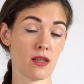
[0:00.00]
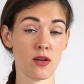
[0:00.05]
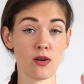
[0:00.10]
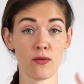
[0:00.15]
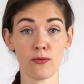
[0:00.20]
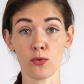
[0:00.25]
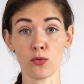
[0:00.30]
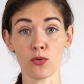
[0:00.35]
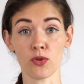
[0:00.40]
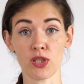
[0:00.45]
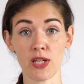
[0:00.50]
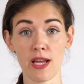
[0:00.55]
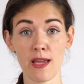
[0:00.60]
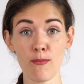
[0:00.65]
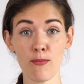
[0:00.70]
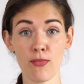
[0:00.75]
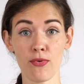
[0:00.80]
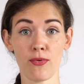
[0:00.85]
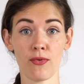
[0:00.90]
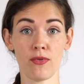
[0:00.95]
the overall
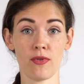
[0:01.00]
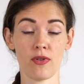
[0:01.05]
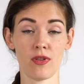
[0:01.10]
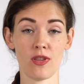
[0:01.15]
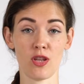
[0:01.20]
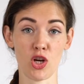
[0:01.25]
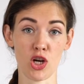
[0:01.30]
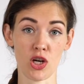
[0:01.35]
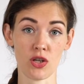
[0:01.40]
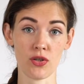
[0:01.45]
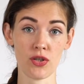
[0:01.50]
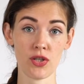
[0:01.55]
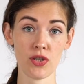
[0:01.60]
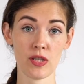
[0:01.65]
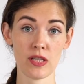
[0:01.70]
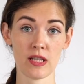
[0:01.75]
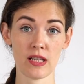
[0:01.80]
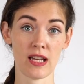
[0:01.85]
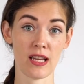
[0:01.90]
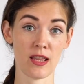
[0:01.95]
shape, the
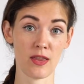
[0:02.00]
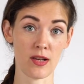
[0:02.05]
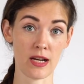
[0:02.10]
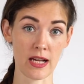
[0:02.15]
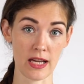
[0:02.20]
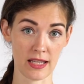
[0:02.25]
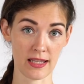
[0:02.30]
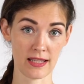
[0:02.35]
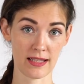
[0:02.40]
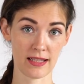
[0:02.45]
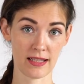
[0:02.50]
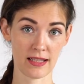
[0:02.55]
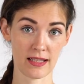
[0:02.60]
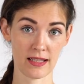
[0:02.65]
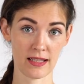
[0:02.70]
colors and the lines.